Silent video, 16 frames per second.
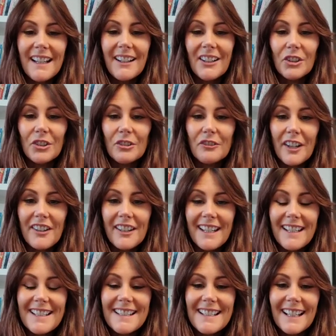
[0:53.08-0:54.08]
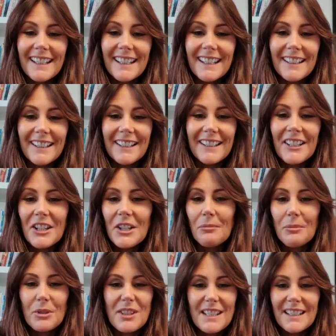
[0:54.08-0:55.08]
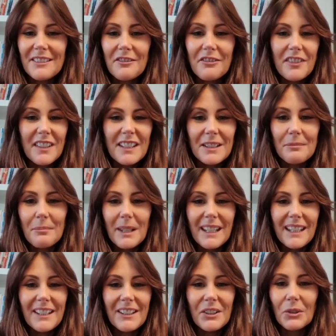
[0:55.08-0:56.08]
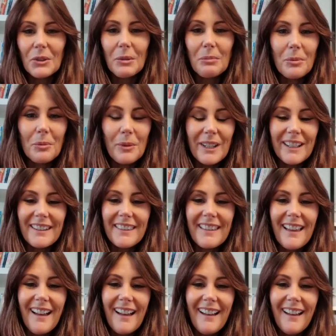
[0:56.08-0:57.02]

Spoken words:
all very exciting, but didn't fill me up with